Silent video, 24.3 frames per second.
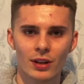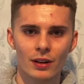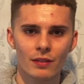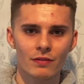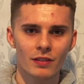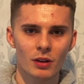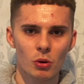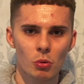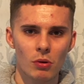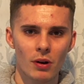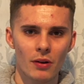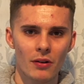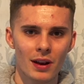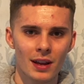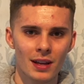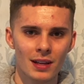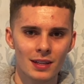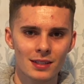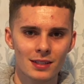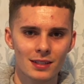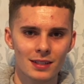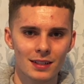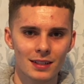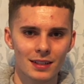to think where it
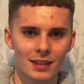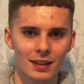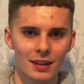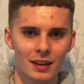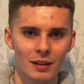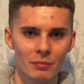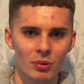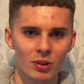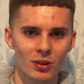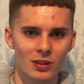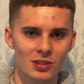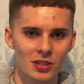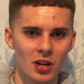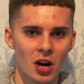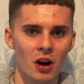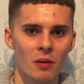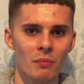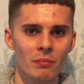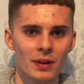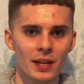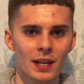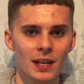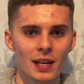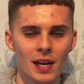is, but it's not on
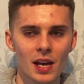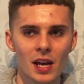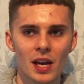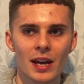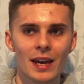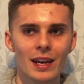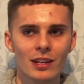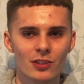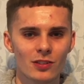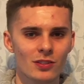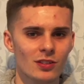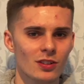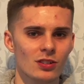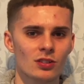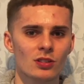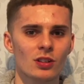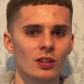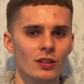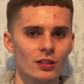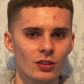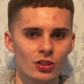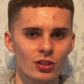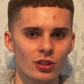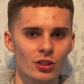me. It's just a
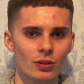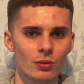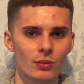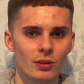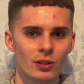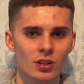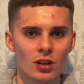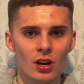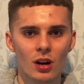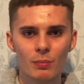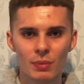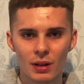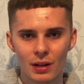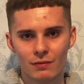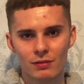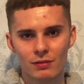solid shoe. It's got a bit of